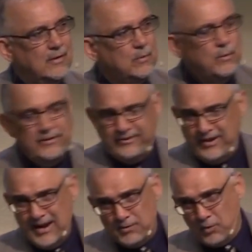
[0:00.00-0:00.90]
When we
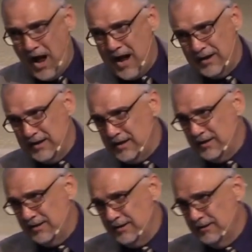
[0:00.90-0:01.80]
see it rightly,
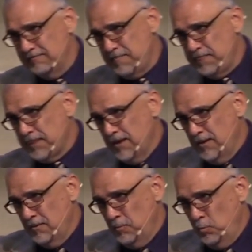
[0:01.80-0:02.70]

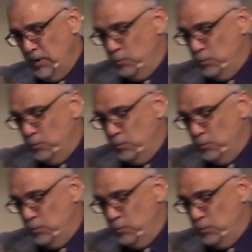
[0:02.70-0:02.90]
we